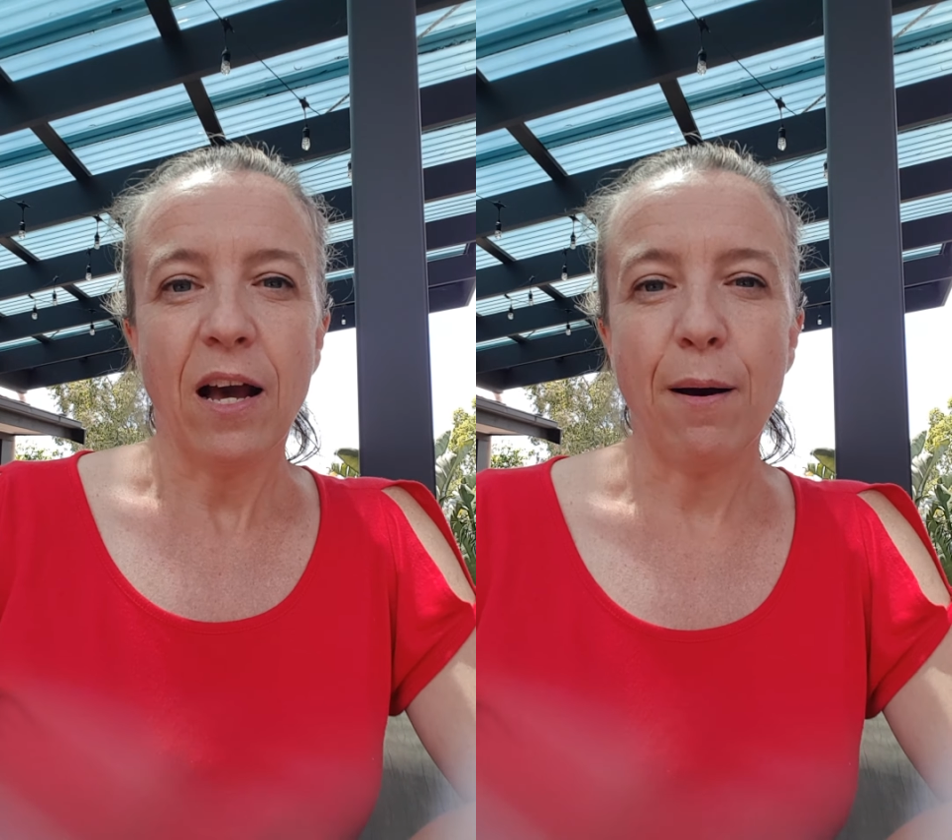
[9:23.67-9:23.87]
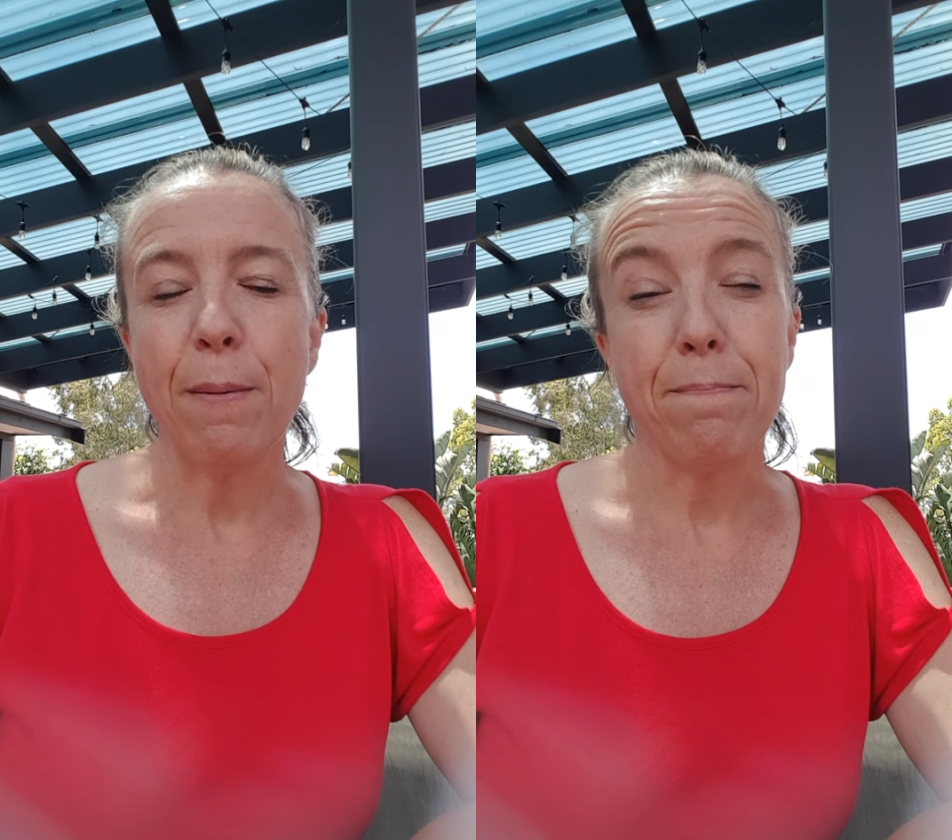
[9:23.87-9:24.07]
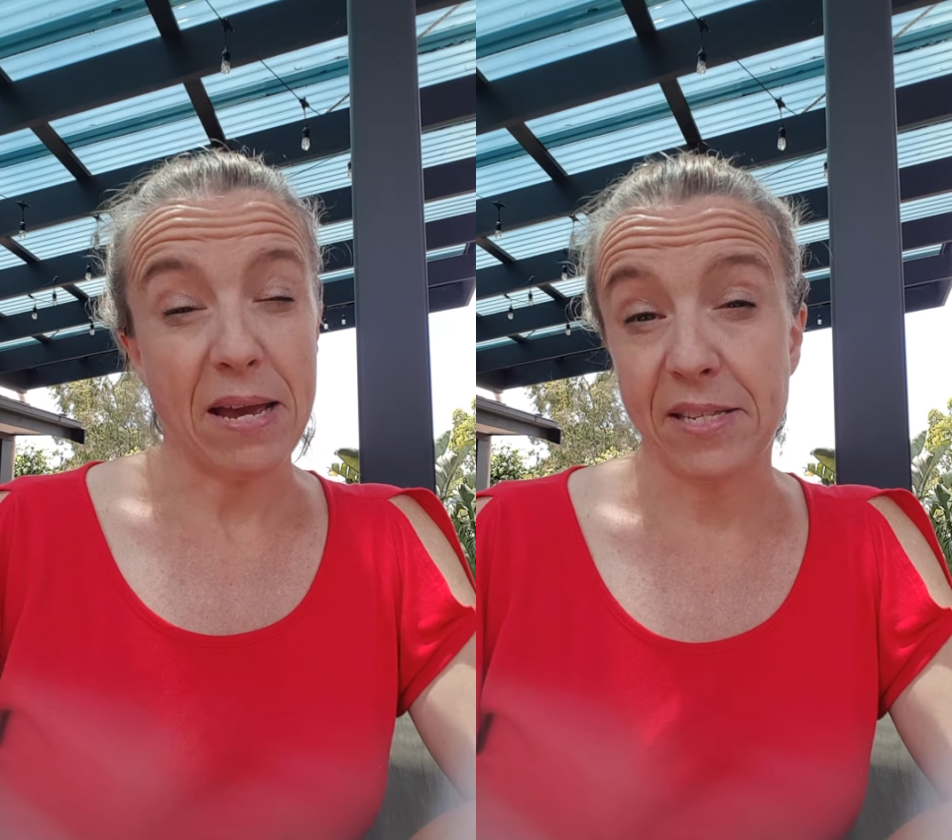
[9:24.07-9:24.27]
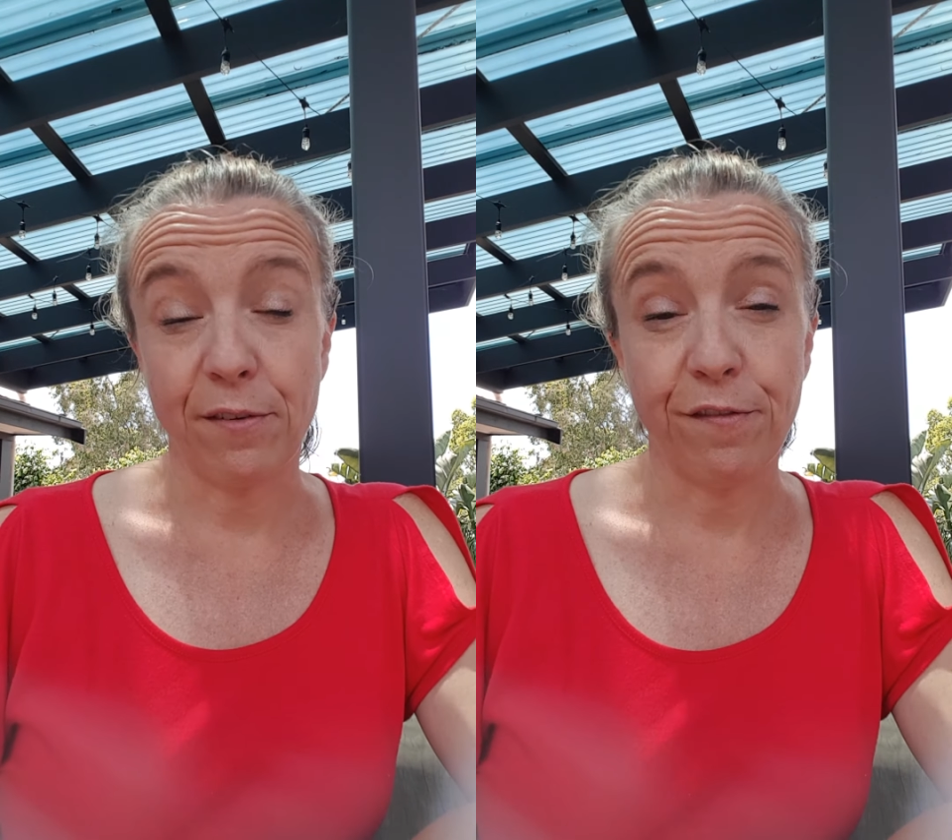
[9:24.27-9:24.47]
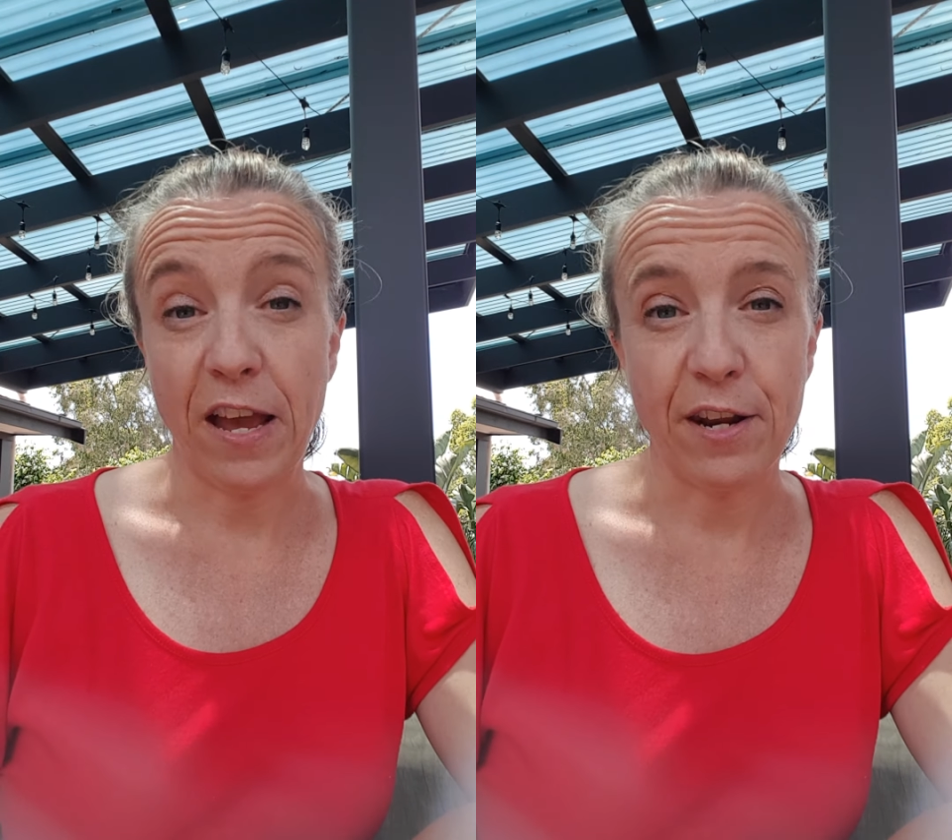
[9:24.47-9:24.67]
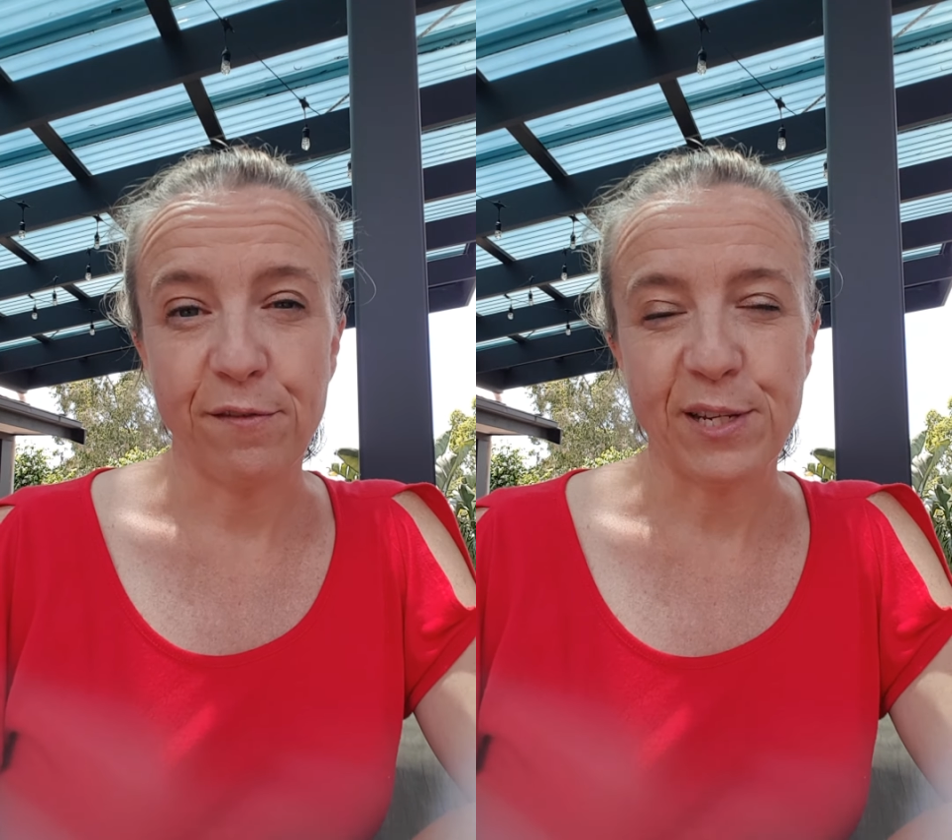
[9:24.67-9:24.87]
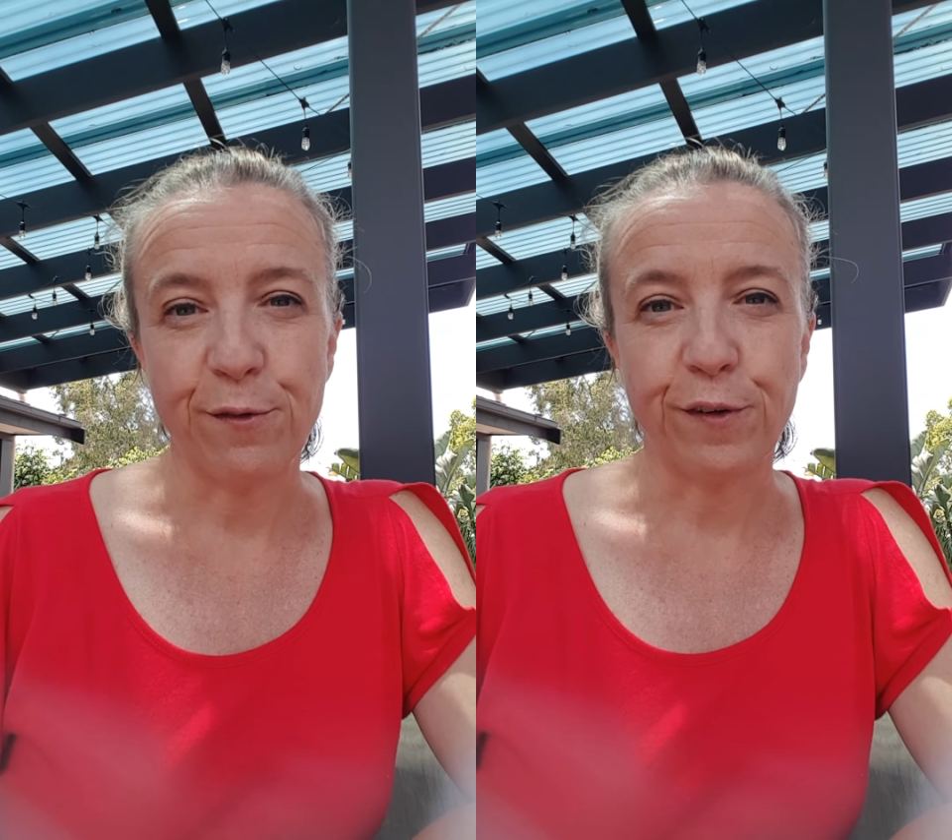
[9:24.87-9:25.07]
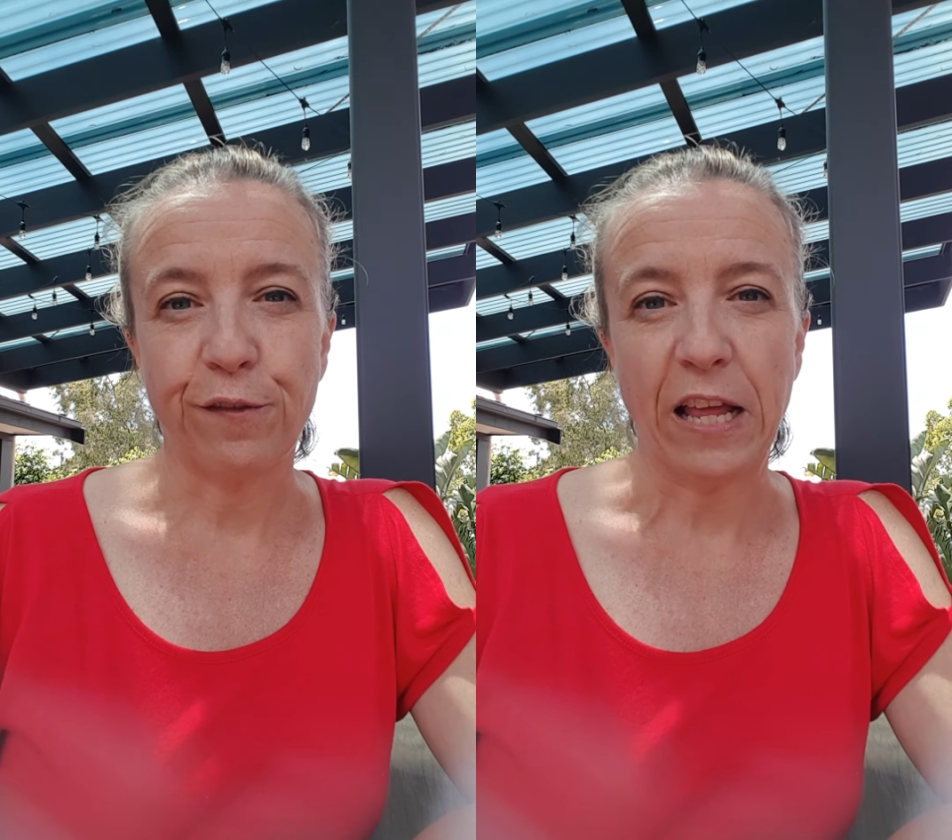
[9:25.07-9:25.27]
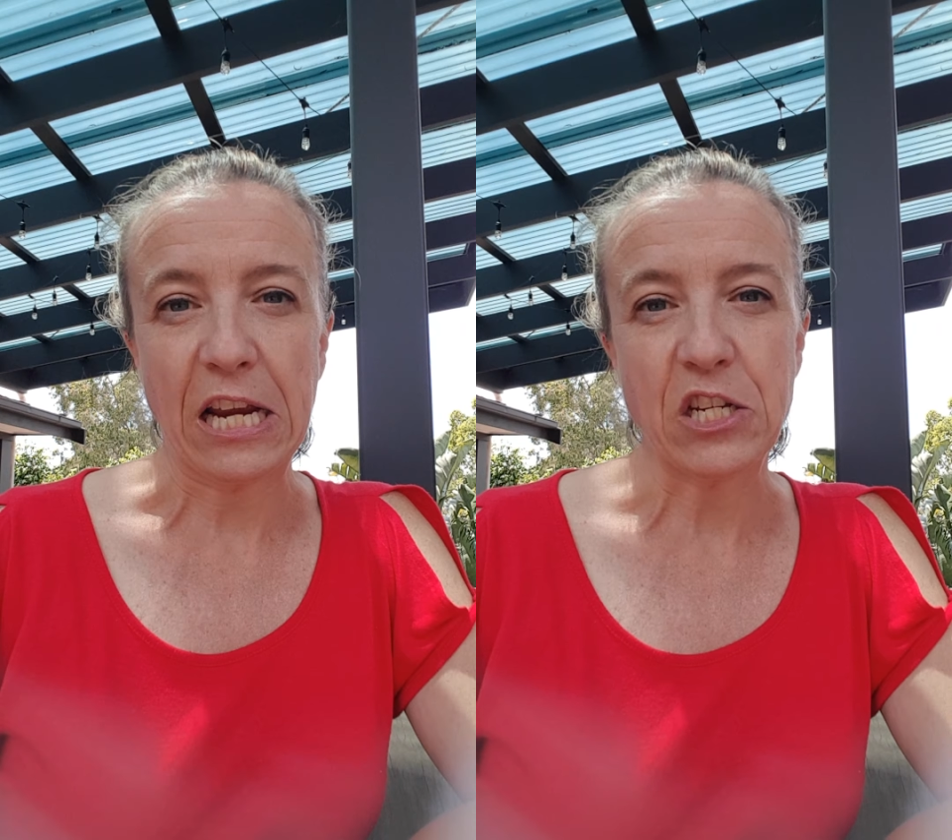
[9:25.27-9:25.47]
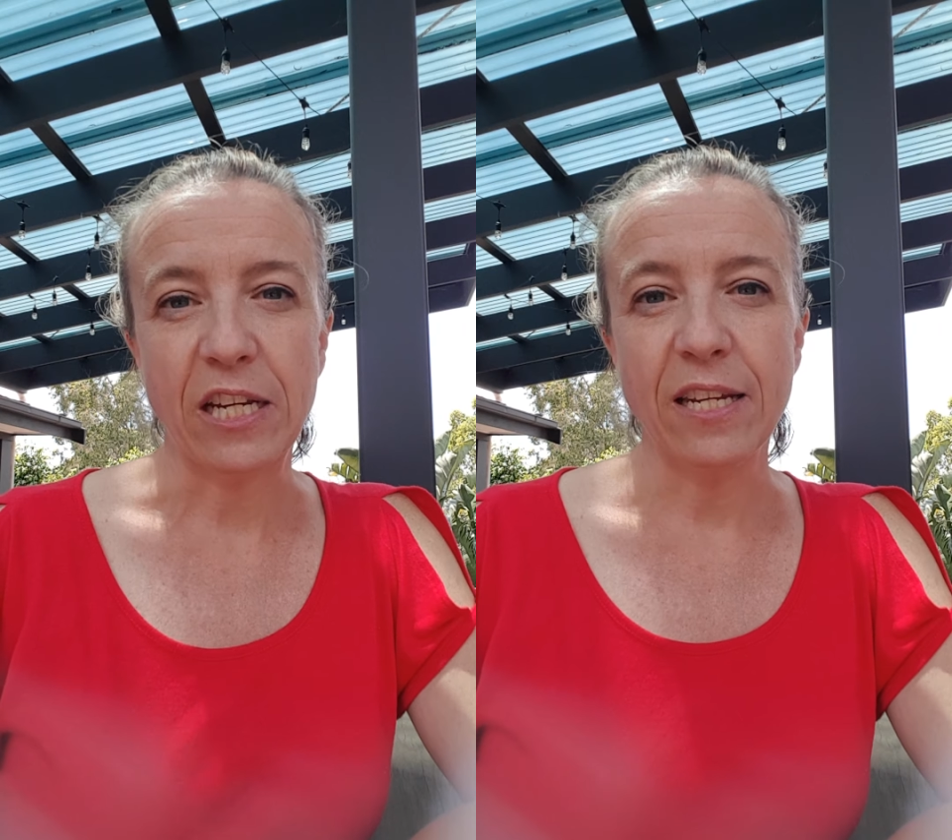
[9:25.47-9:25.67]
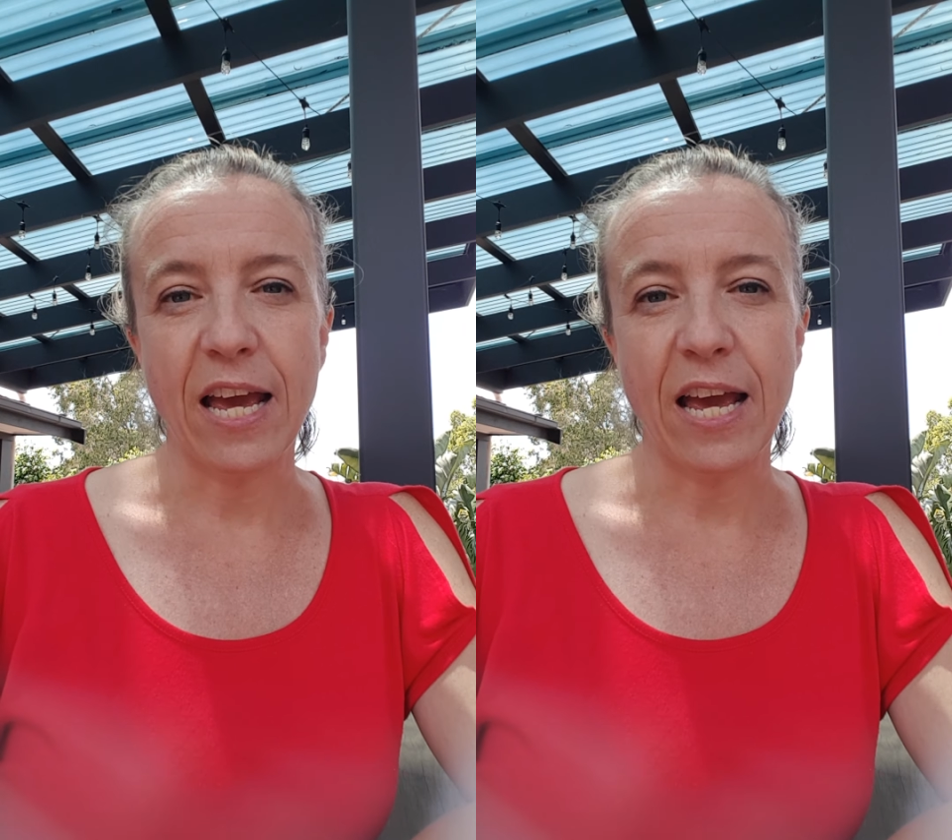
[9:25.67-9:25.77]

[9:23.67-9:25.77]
I'm a massive fan of self-reflection,